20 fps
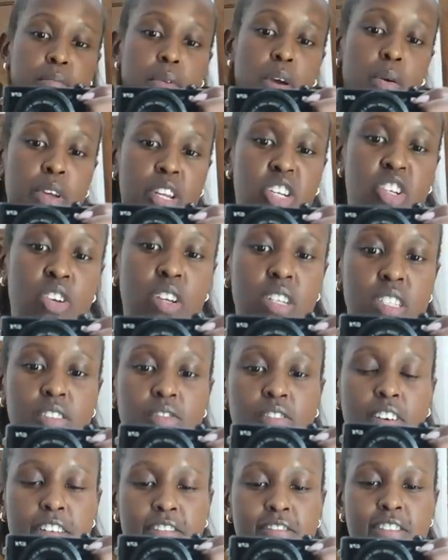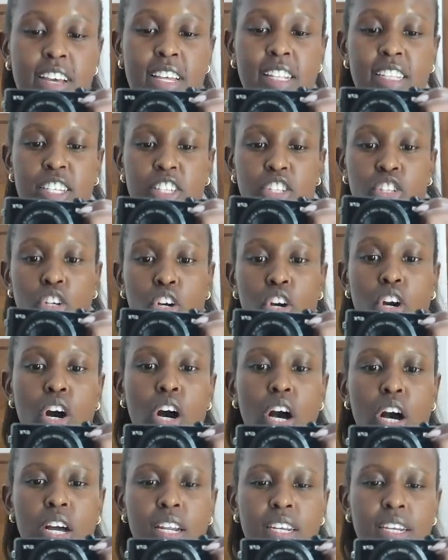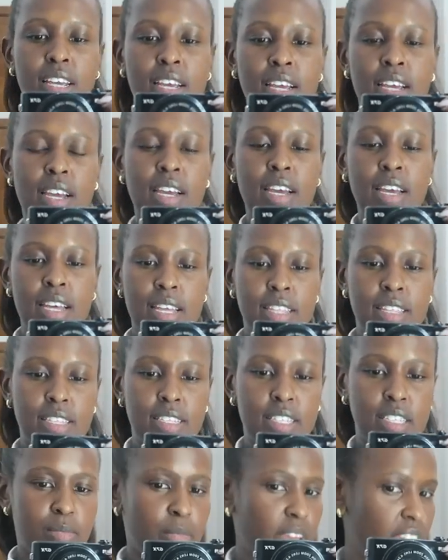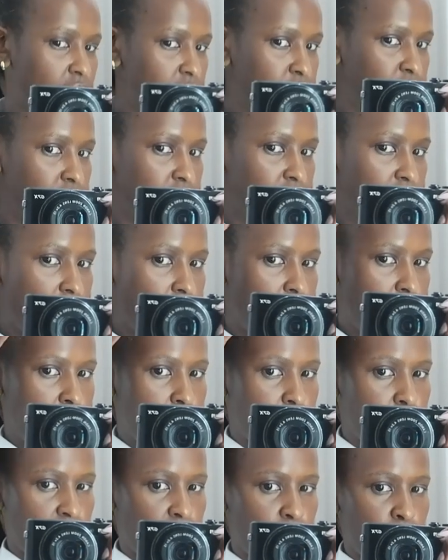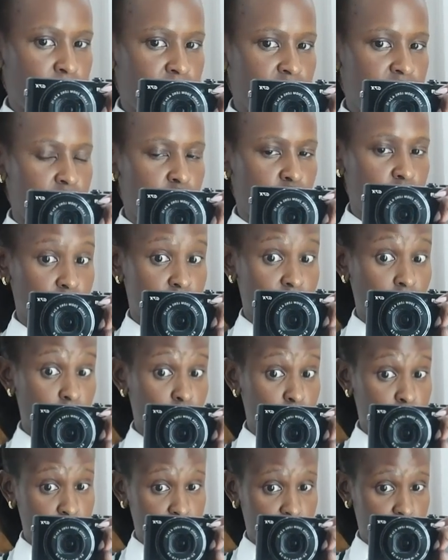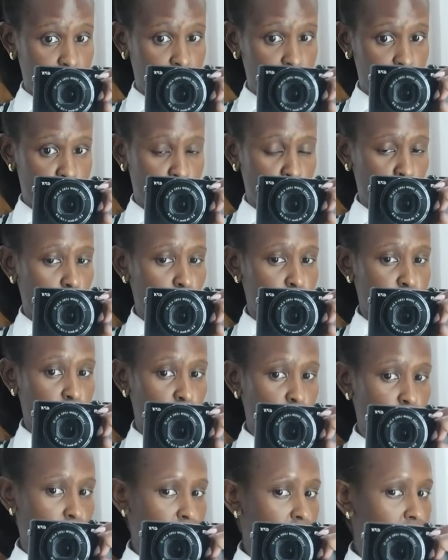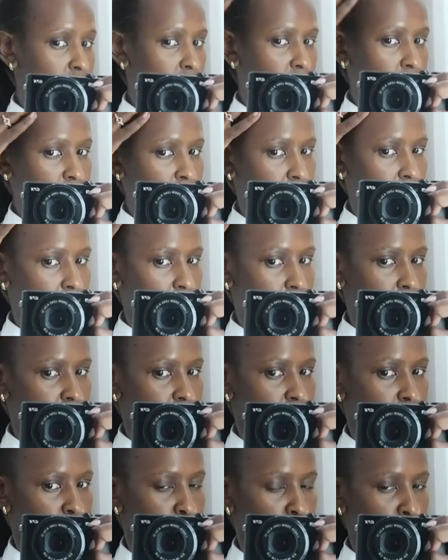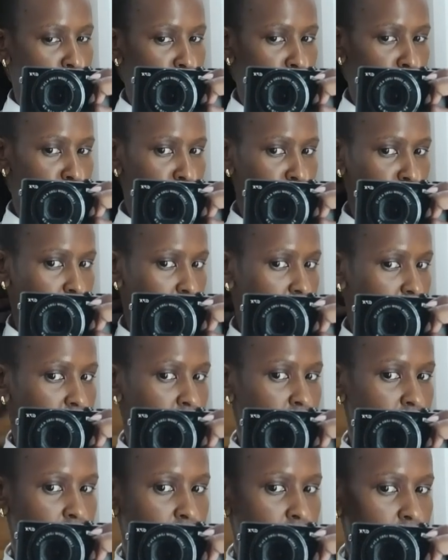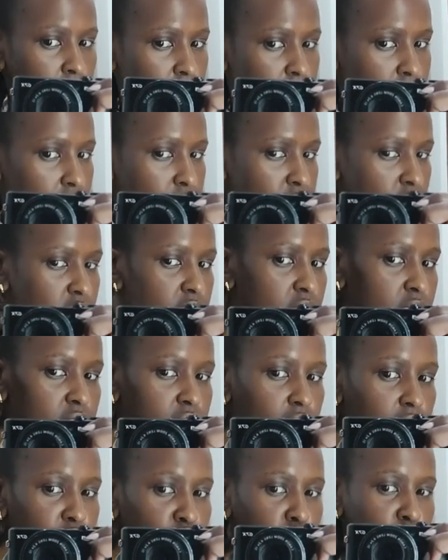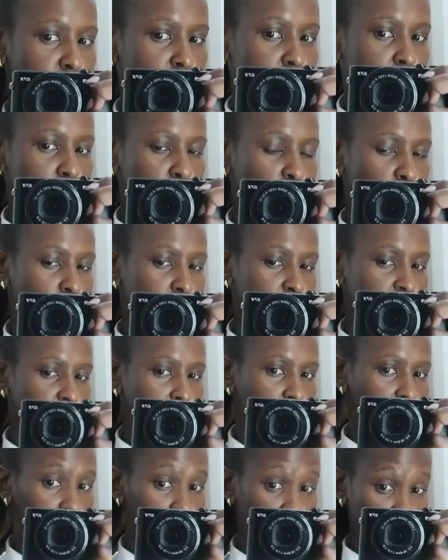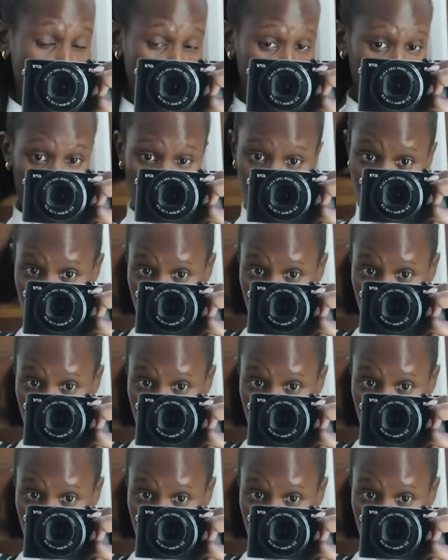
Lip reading: My weight transfer file is gone. This is my update. I went to the salon yesterday, took out my wig and had a deep condition. And then I've just attached this ponytail extension.